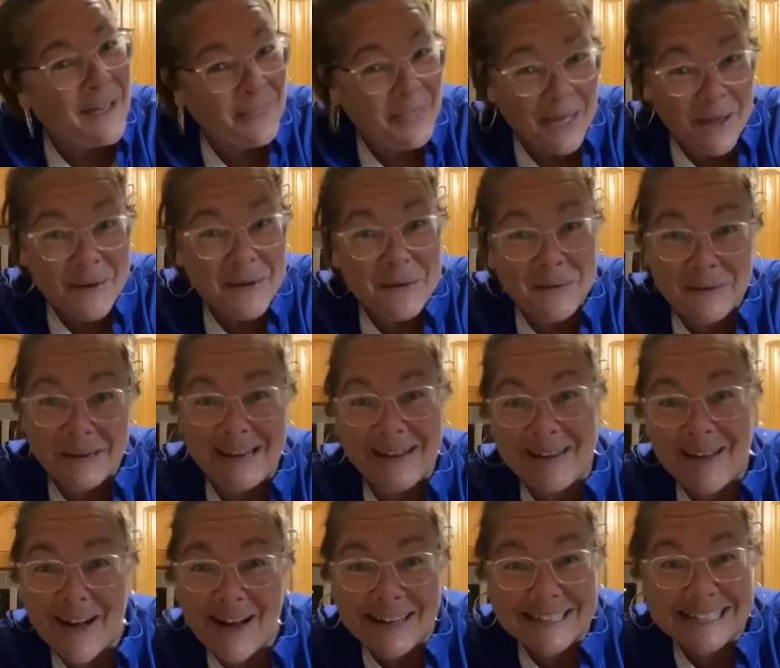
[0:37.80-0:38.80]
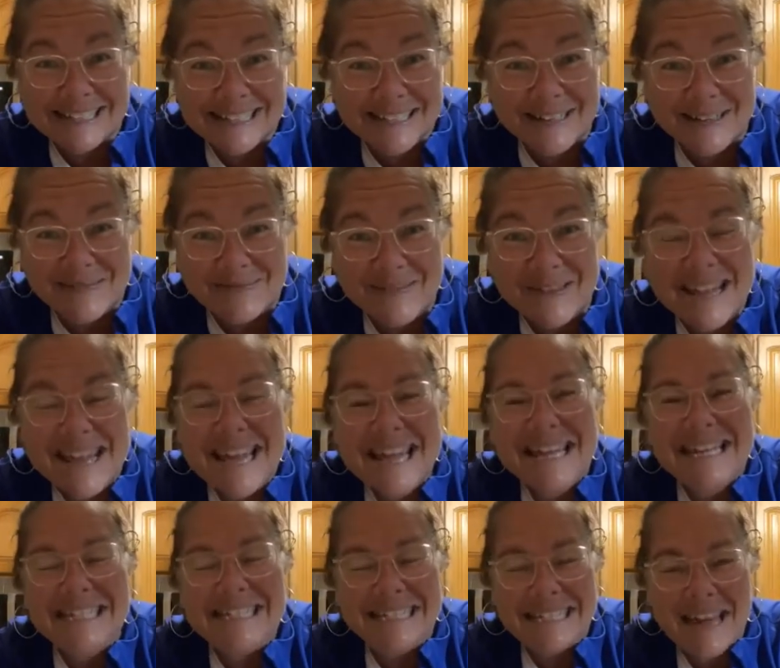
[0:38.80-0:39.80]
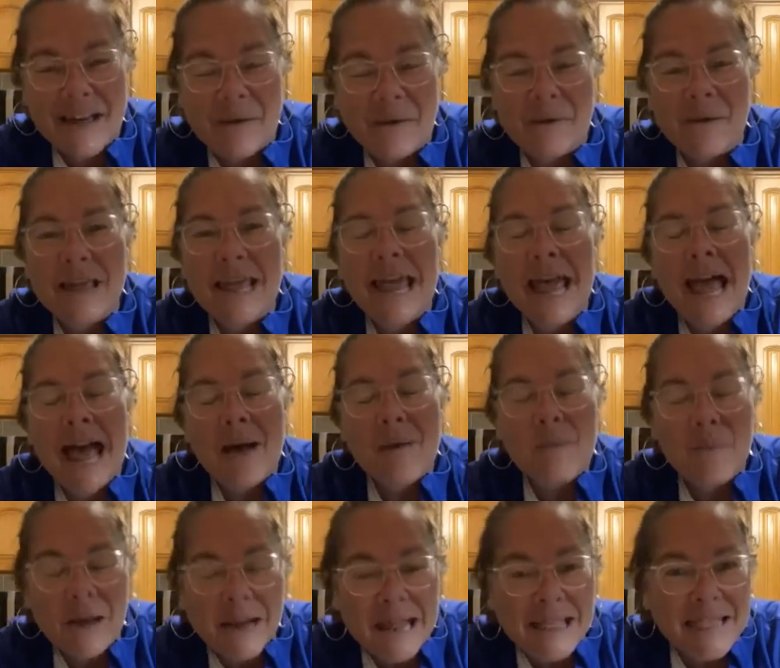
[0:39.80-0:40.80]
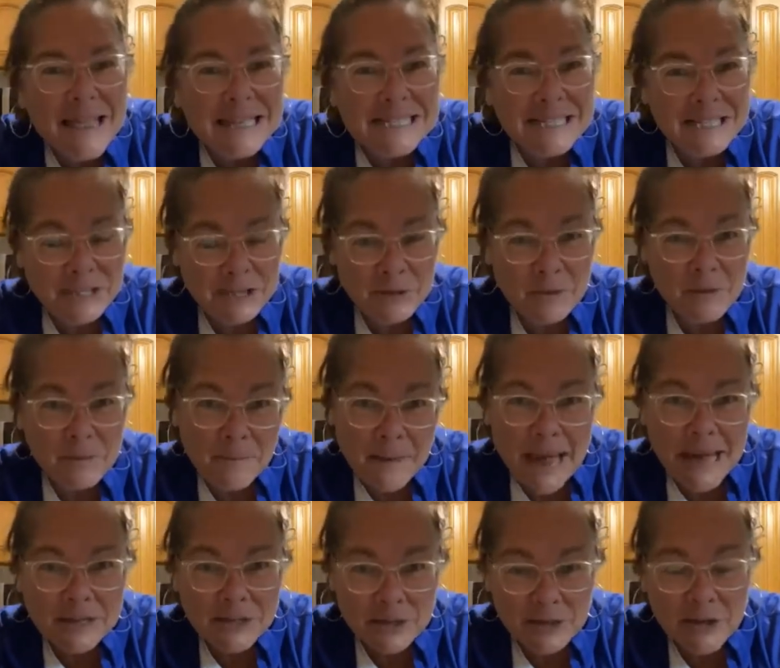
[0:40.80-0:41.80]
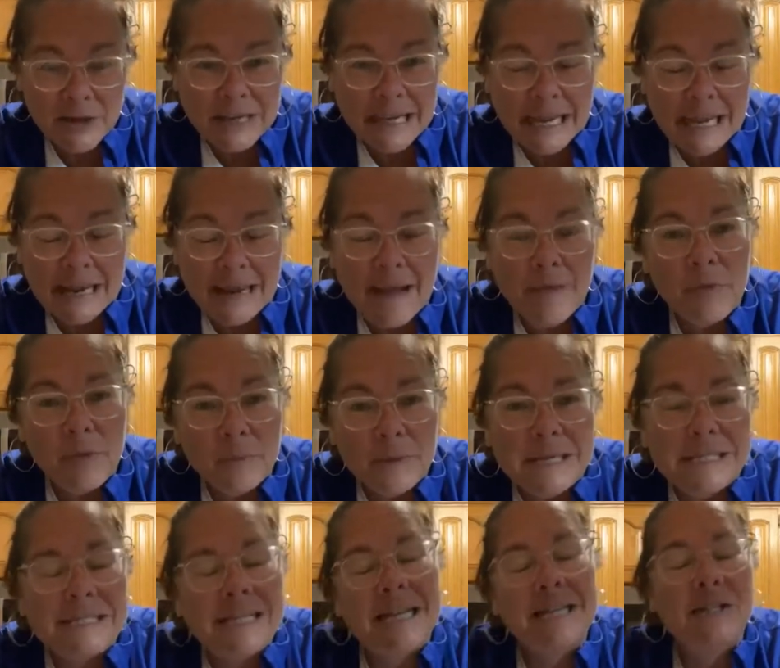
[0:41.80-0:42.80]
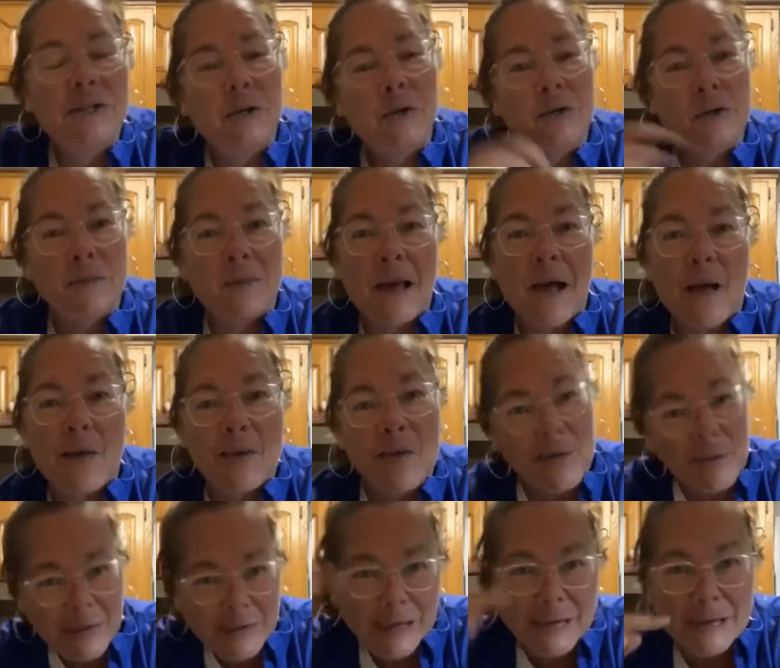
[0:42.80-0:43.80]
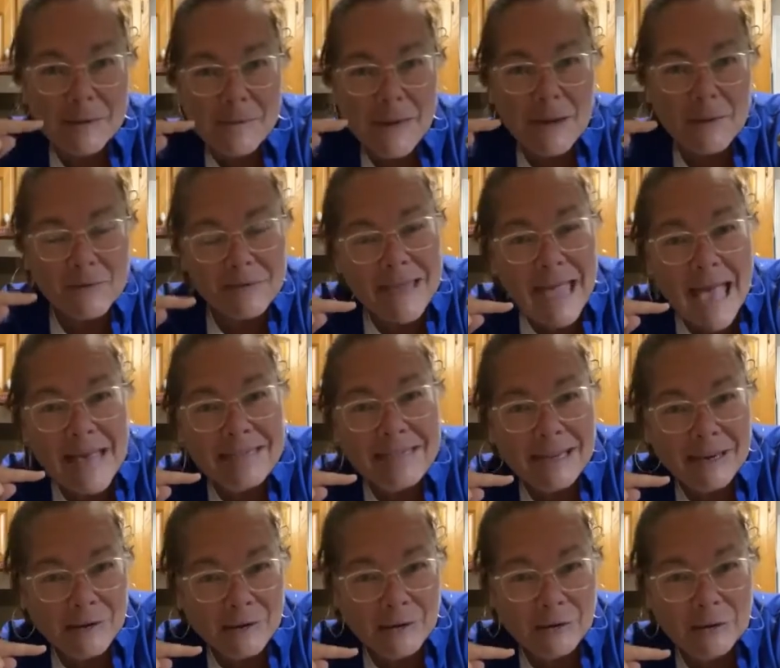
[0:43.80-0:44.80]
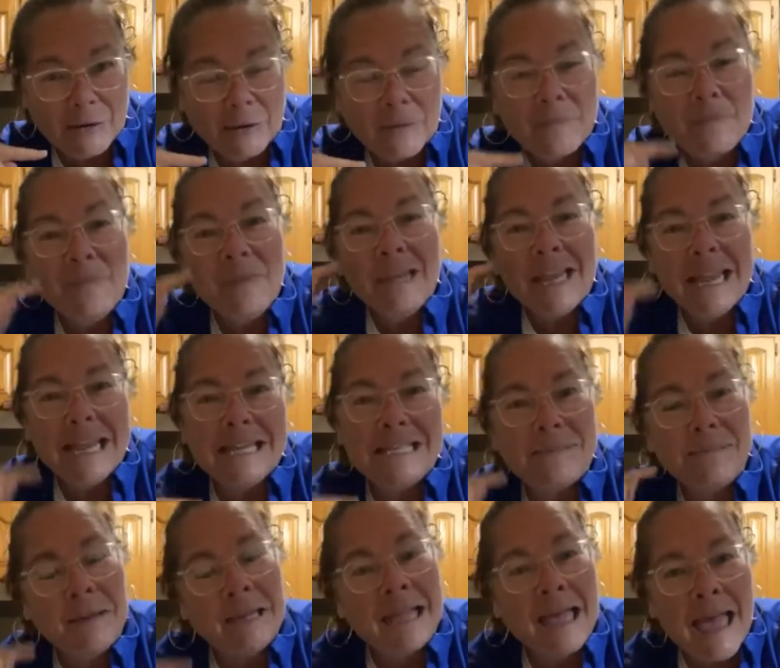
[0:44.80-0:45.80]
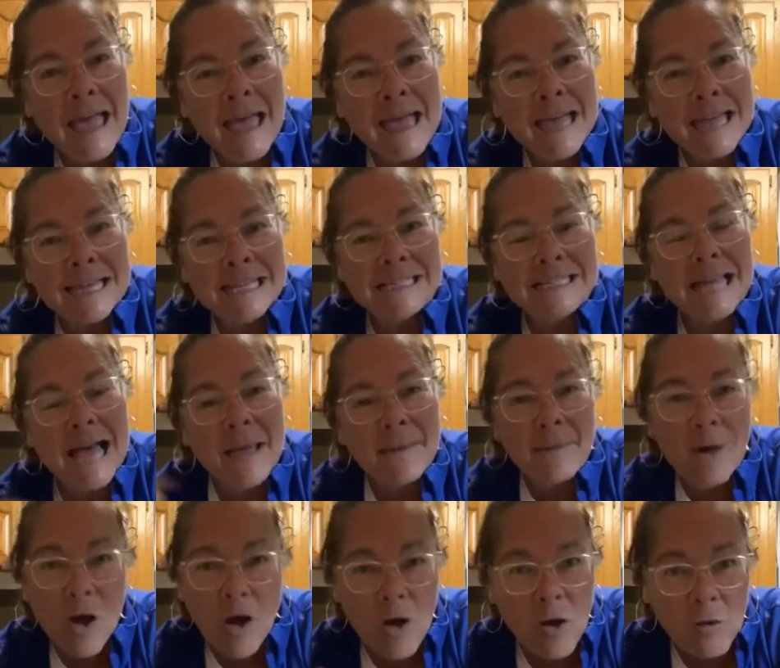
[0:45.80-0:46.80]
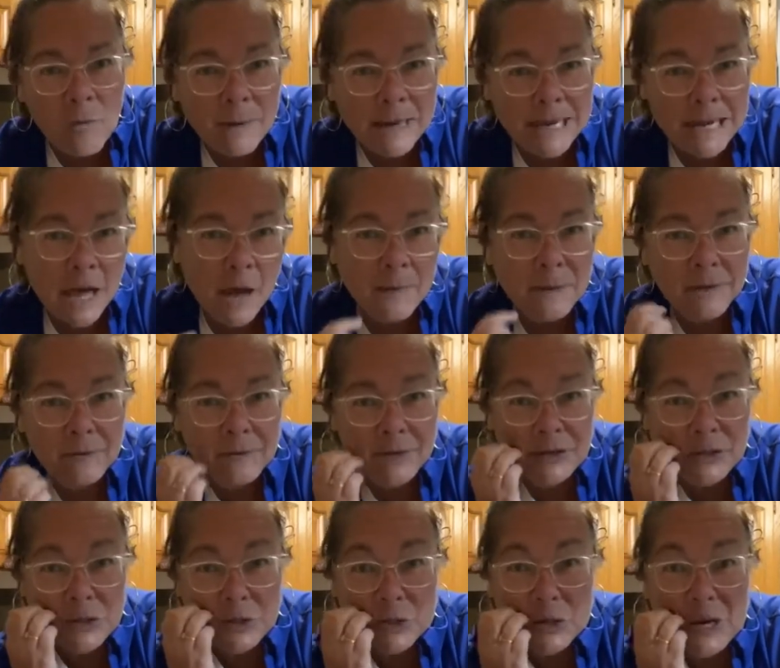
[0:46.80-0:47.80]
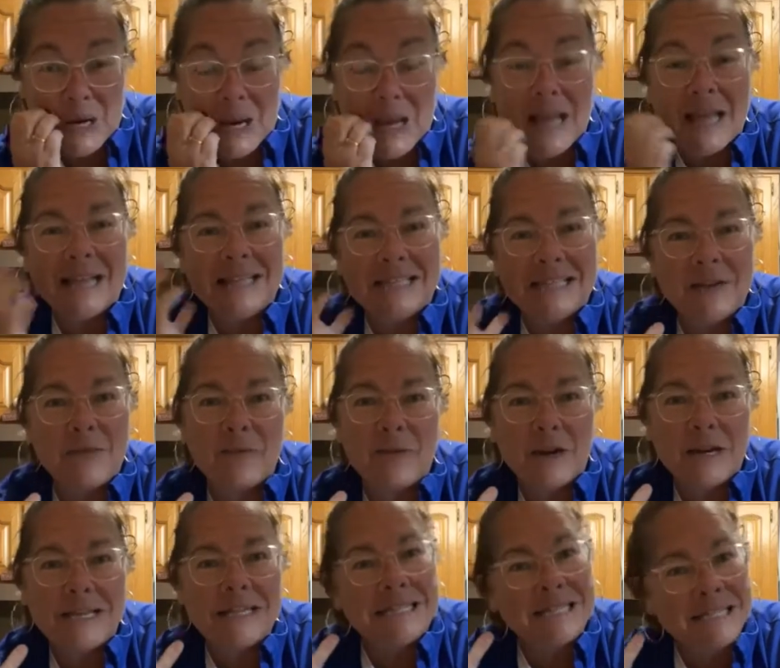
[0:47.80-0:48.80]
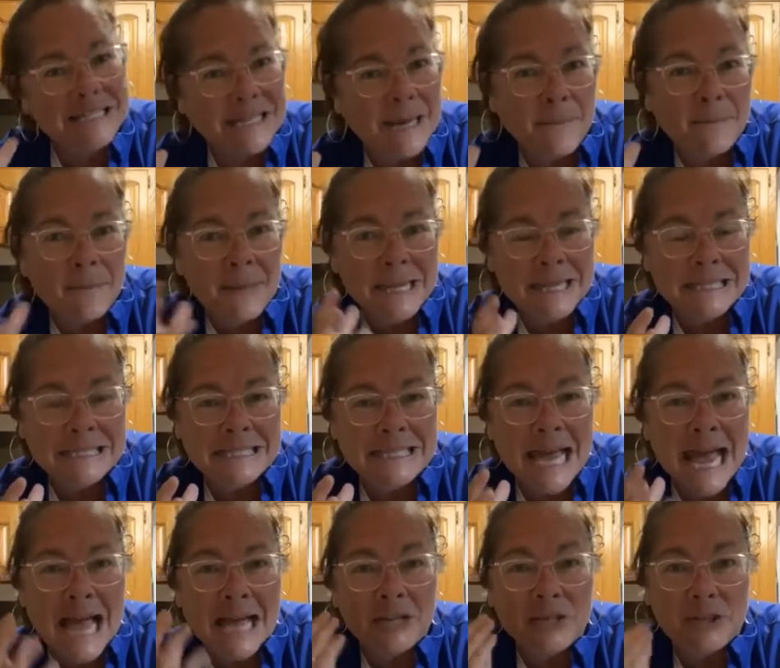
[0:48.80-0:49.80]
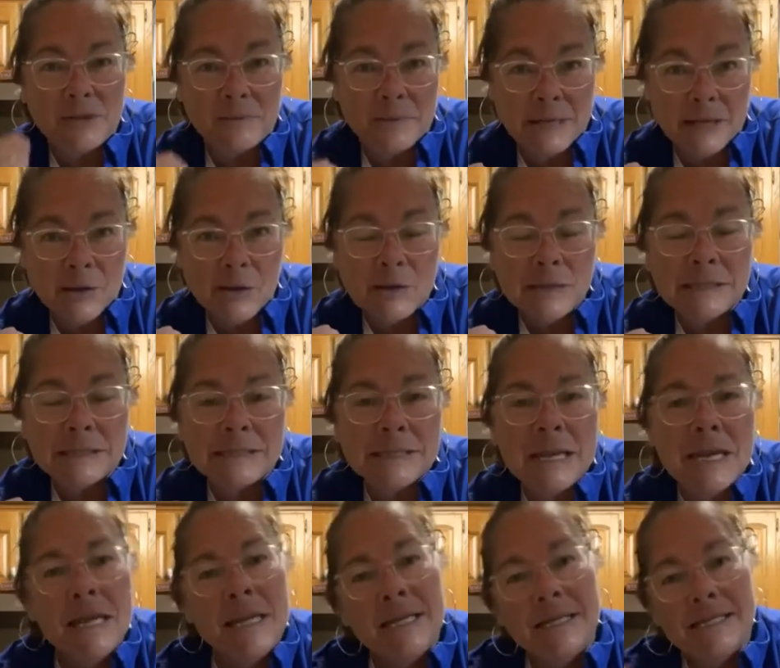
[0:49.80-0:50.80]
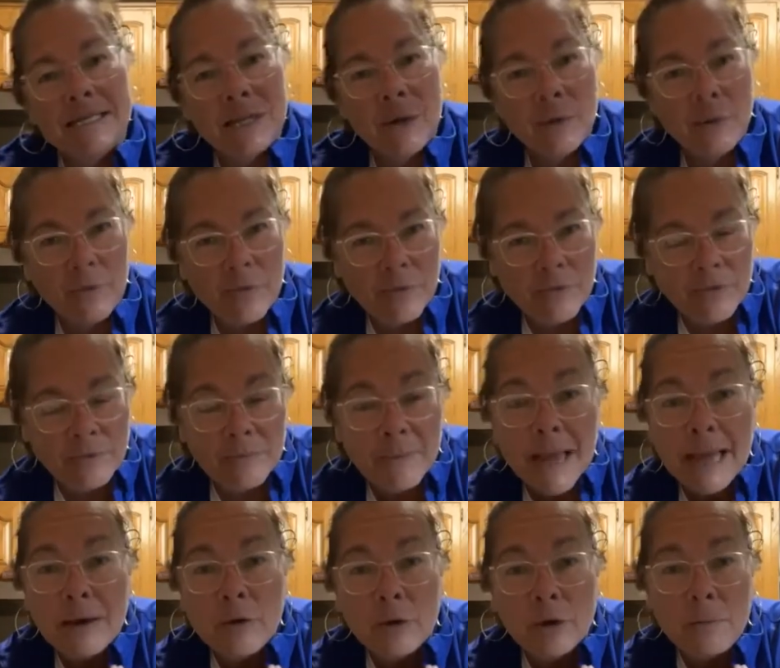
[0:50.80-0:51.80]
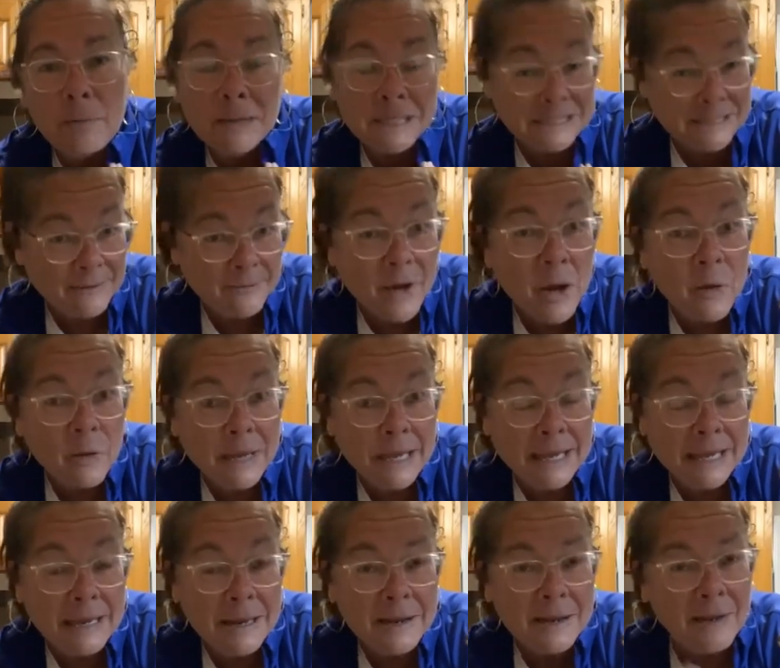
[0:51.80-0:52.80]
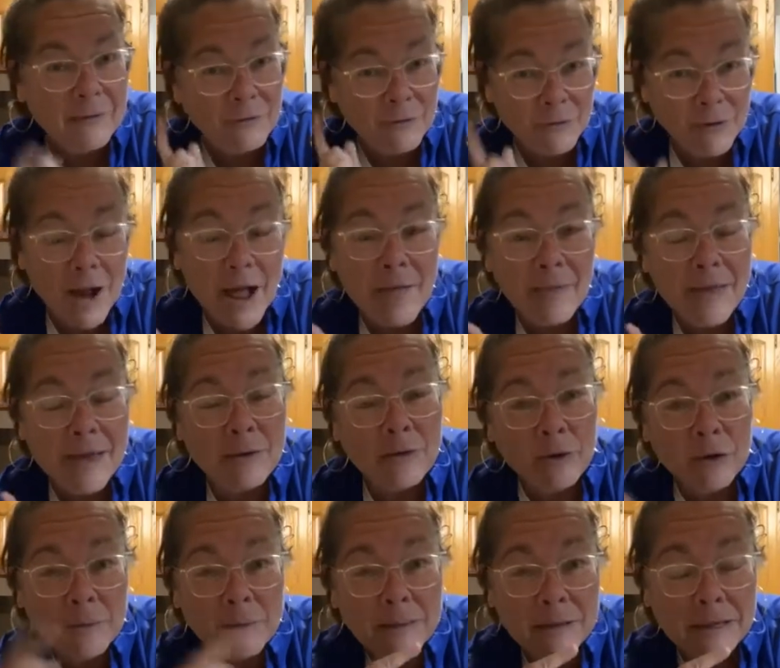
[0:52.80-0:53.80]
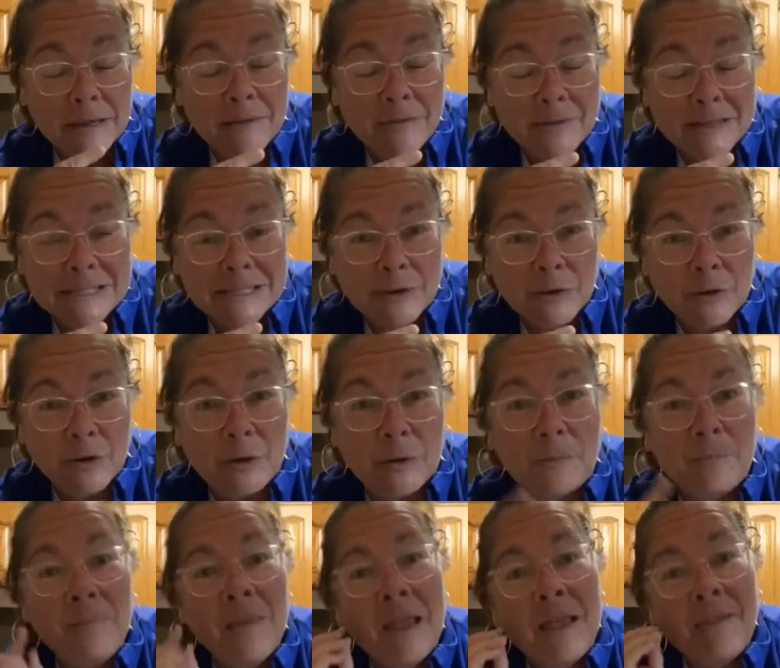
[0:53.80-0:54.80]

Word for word: out, that would be awesome. So, what I like to do with batch cooking, and the reason I told you about Kicking Back with Kathy grew is because um, all week I'll be featuring different dump and dash meals. So my group has voted, and if you're not in that group, click visit group.